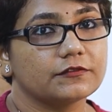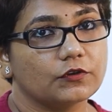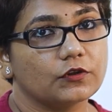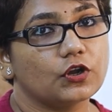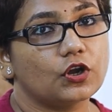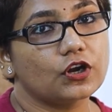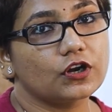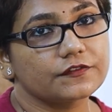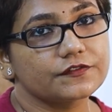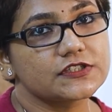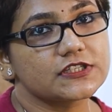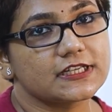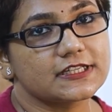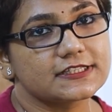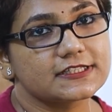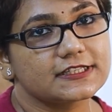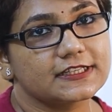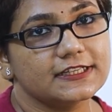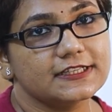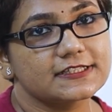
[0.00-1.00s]
lot of
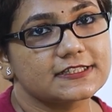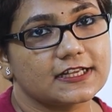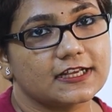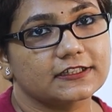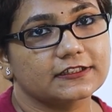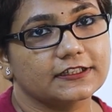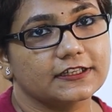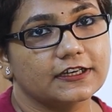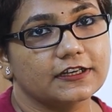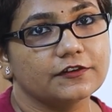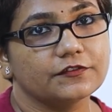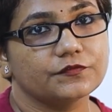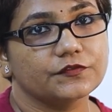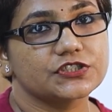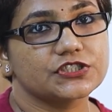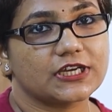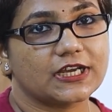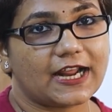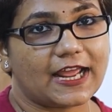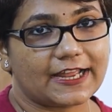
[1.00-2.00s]
sunscreens are there
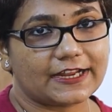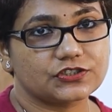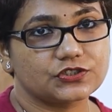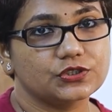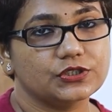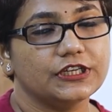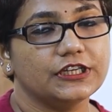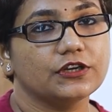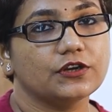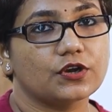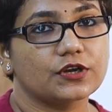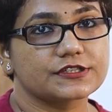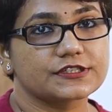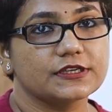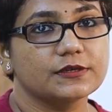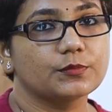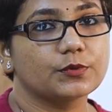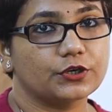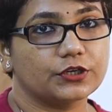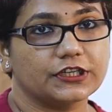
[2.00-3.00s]
which are actually
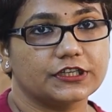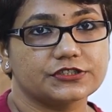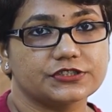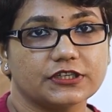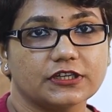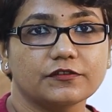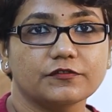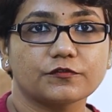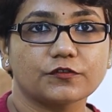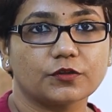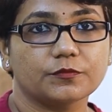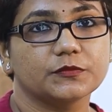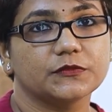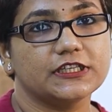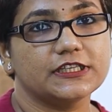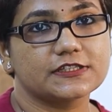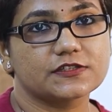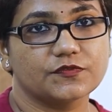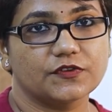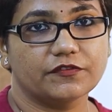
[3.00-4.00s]
causing protection from
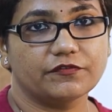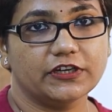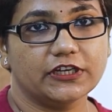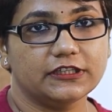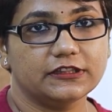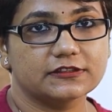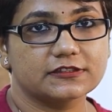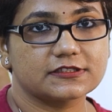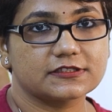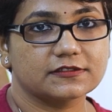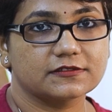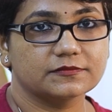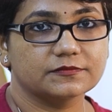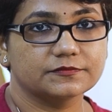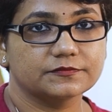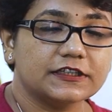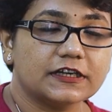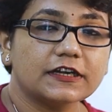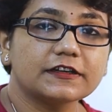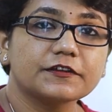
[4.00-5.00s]
these wavelengths.
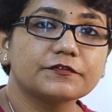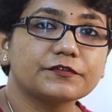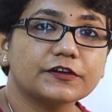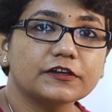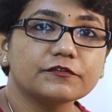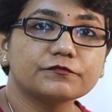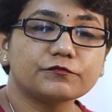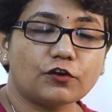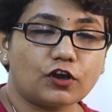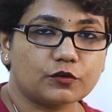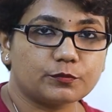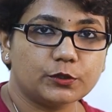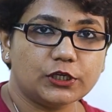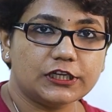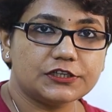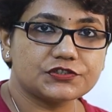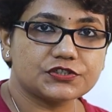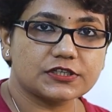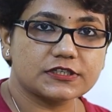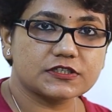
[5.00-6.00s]
There are different
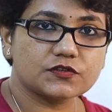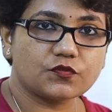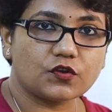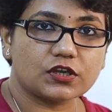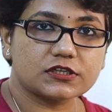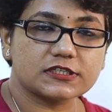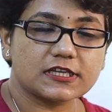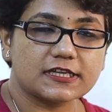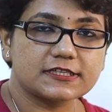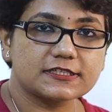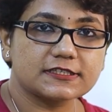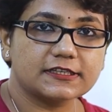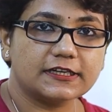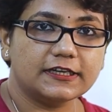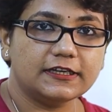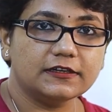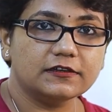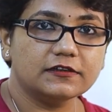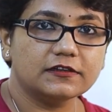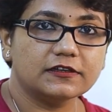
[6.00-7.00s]
formulations for
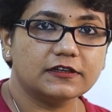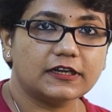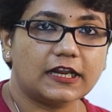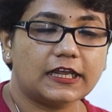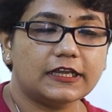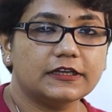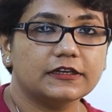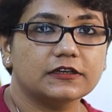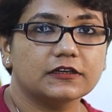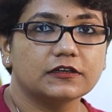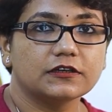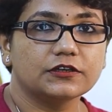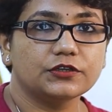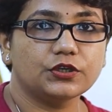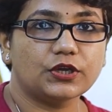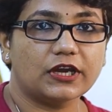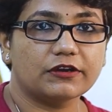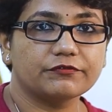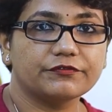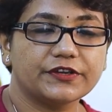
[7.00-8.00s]
sunscreen, like
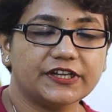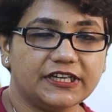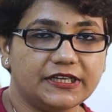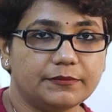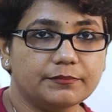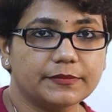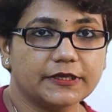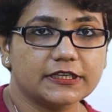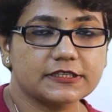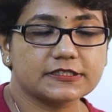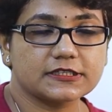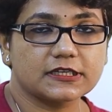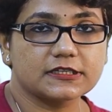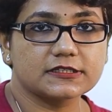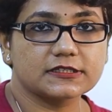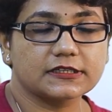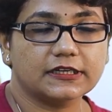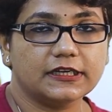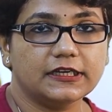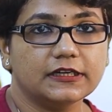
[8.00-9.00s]
you have cream based
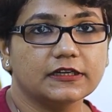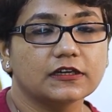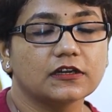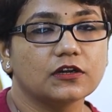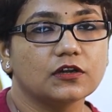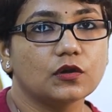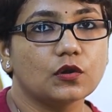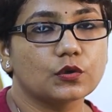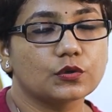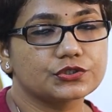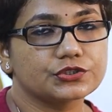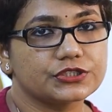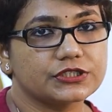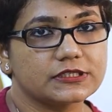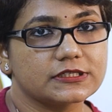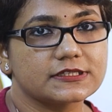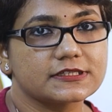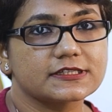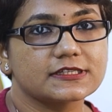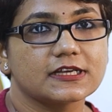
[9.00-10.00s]
sunscreen,
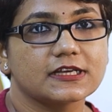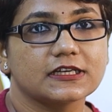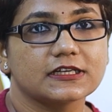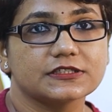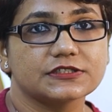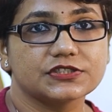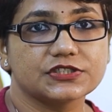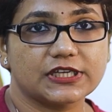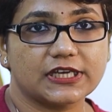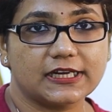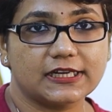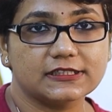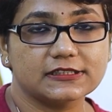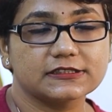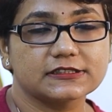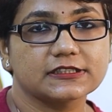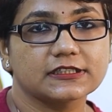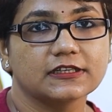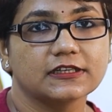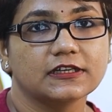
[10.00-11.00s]
lotions,
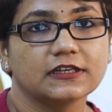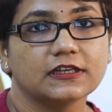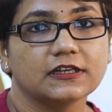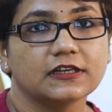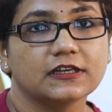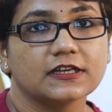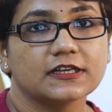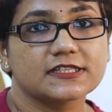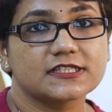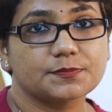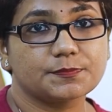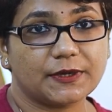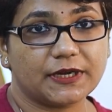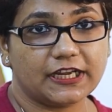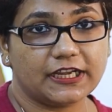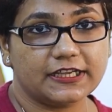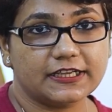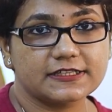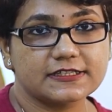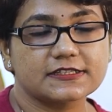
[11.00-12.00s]
gels,
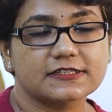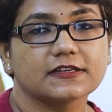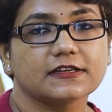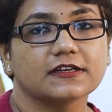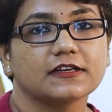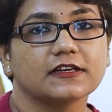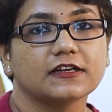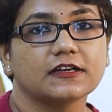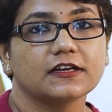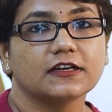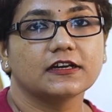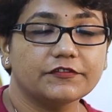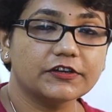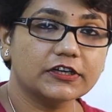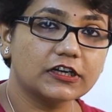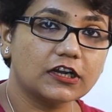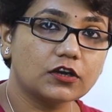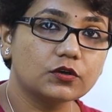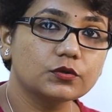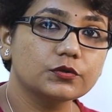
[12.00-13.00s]
sprays. Even
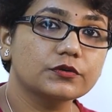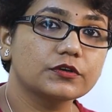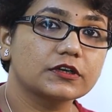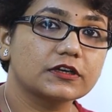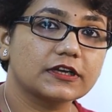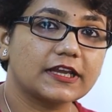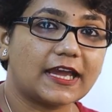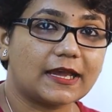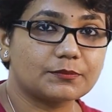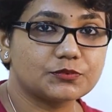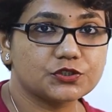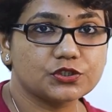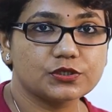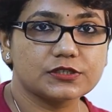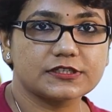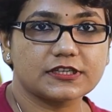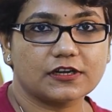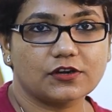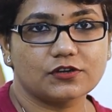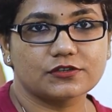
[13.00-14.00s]
now
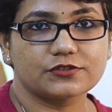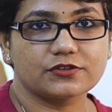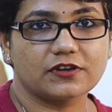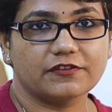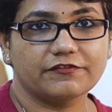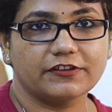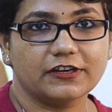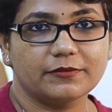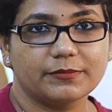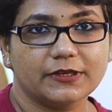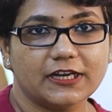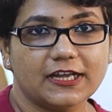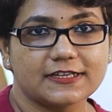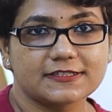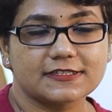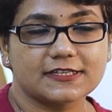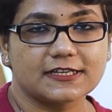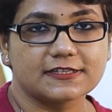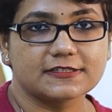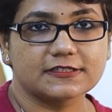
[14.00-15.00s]
capsules are also available
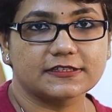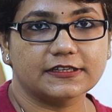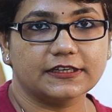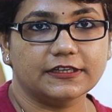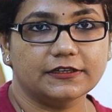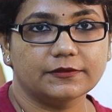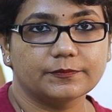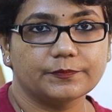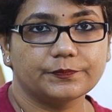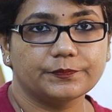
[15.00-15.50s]
as sunscreen.